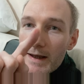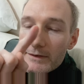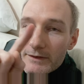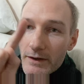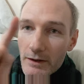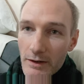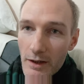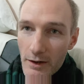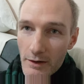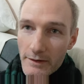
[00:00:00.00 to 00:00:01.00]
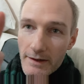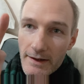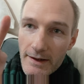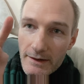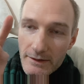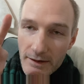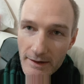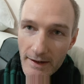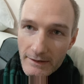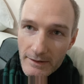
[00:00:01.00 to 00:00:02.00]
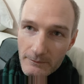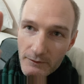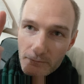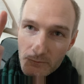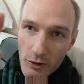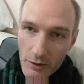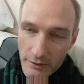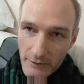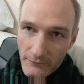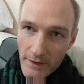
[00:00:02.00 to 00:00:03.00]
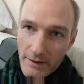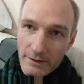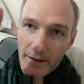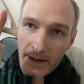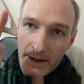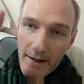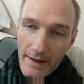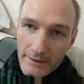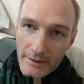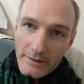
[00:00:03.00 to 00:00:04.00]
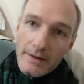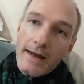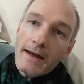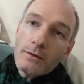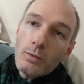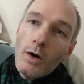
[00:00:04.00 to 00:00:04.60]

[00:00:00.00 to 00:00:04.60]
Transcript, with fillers: And to learn is to get something wrong, to fix it and understand